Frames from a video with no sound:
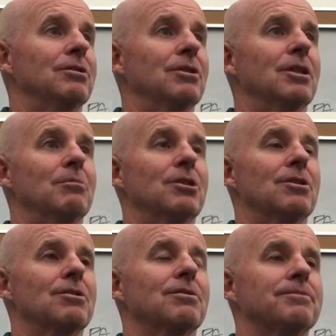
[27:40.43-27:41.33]
and good images.
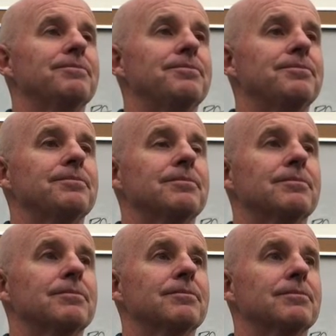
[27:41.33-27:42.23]
Slide decks, that would be
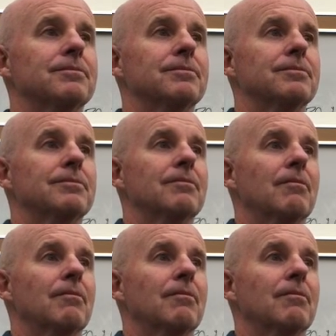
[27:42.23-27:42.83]
good to look at.